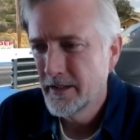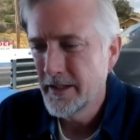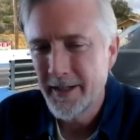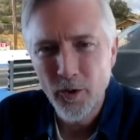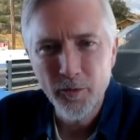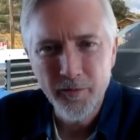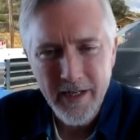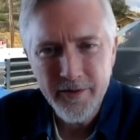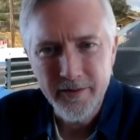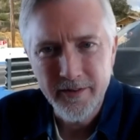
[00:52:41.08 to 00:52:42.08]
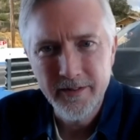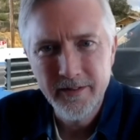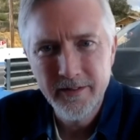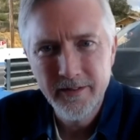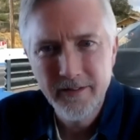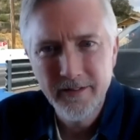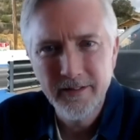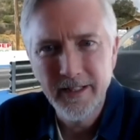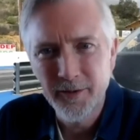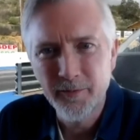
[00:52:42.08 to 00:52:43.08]
of old fashioned
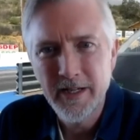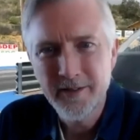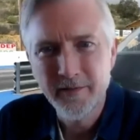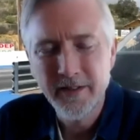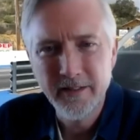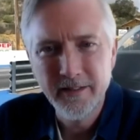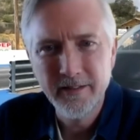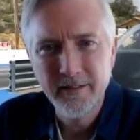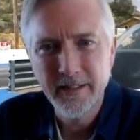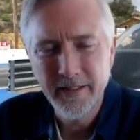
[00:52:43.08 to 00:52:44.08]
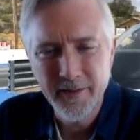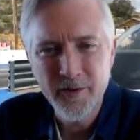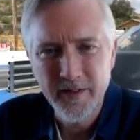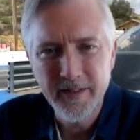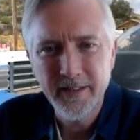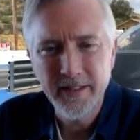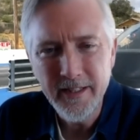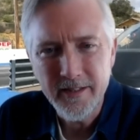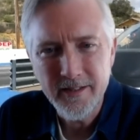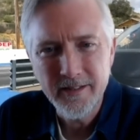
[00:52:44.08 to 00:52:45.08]
the rest of the industry thinking
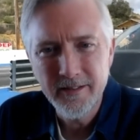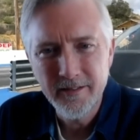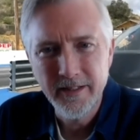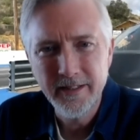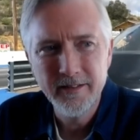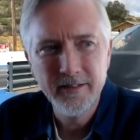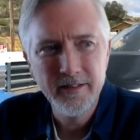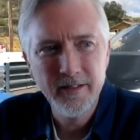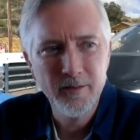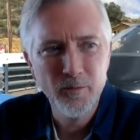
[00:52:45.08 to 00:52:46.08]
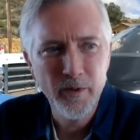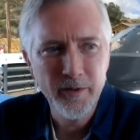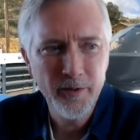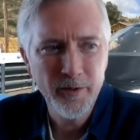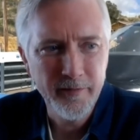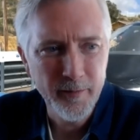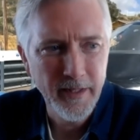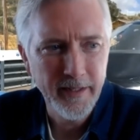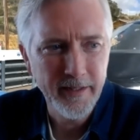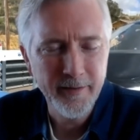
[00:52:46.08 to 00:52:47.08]
is, right? When you look at it from
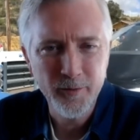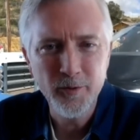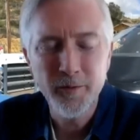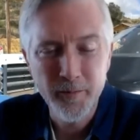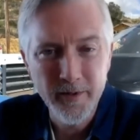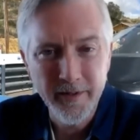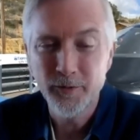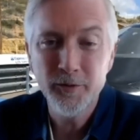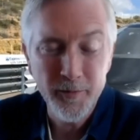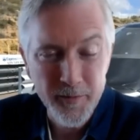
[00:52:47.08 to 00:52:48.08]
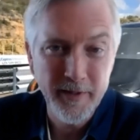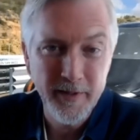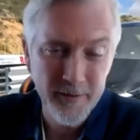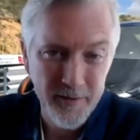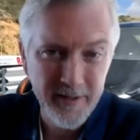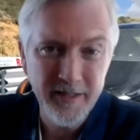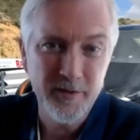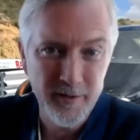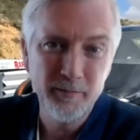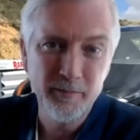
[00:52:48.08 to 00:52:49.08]
an aeronautical perspective, Steve
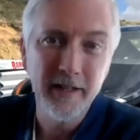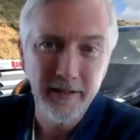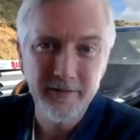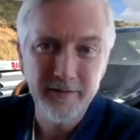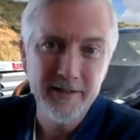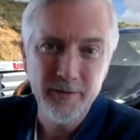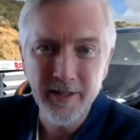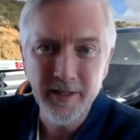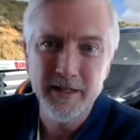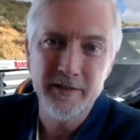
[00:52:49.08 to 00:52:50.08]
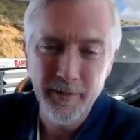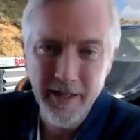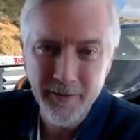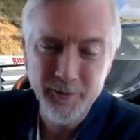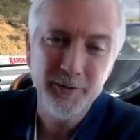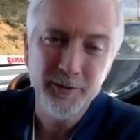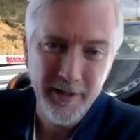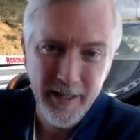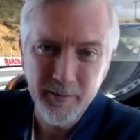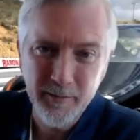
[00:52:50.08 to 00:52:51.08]
was a pilot, right? So he comes at it from an aeronautical
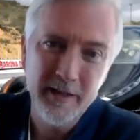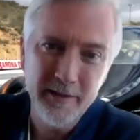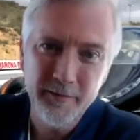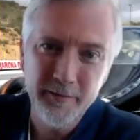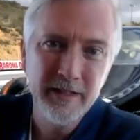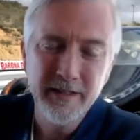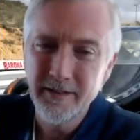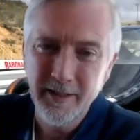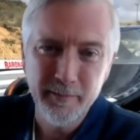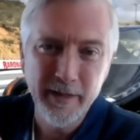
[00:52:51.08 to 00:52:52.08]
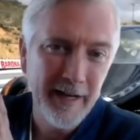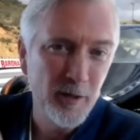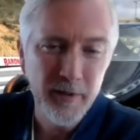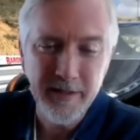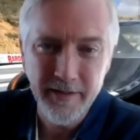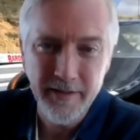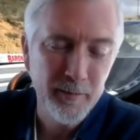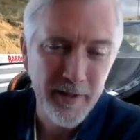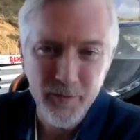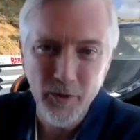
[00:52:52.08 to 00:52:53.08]
kind of perspective, thinking about airplanes, how
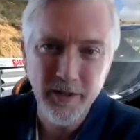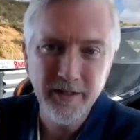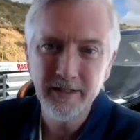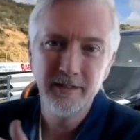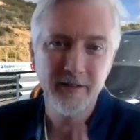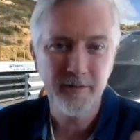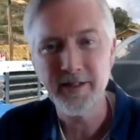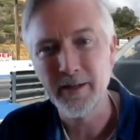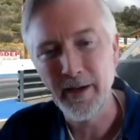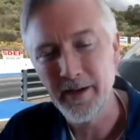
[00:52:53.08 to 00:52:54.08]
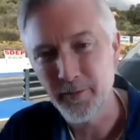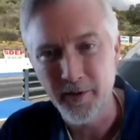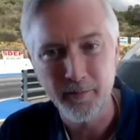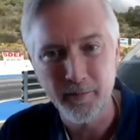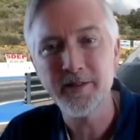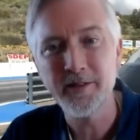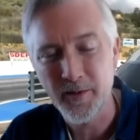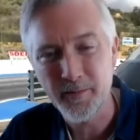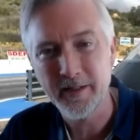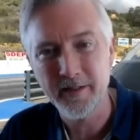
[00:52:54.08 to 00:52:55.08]
airplanes work. Chris came at it from a composites
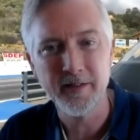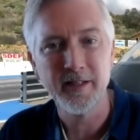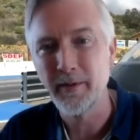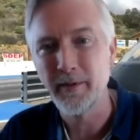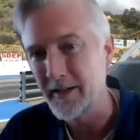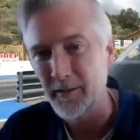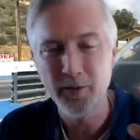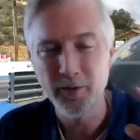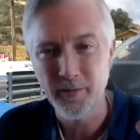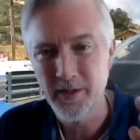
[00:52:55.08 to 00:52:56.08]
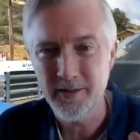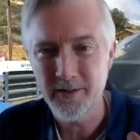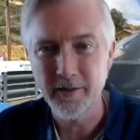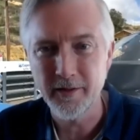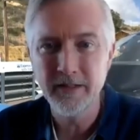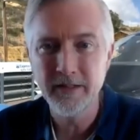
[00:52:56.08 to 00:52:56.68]
perspective, thinking about how you build composite stuff.